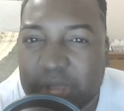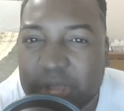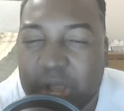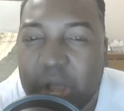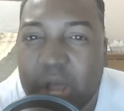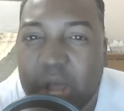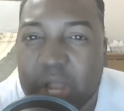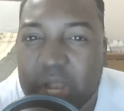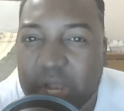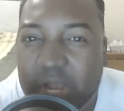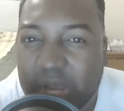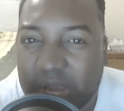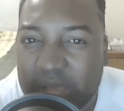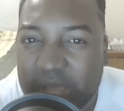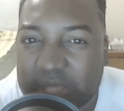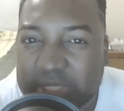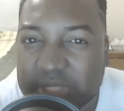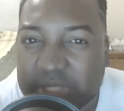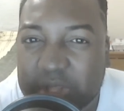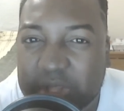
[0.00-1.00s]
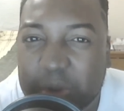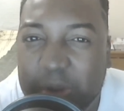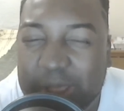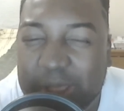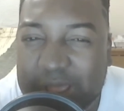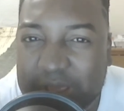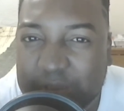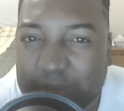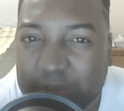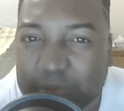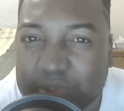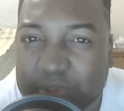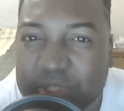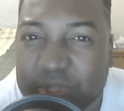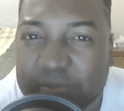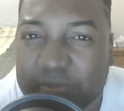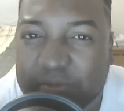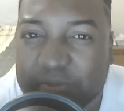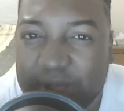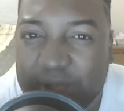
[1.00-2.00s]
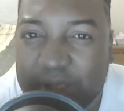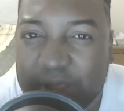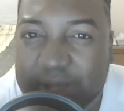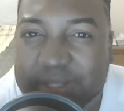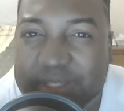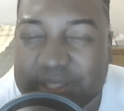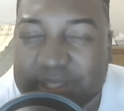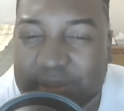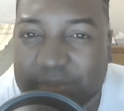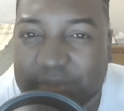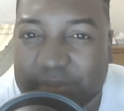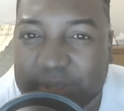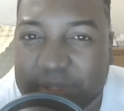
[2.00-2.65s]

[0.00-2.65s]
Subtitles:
unless they're able to find something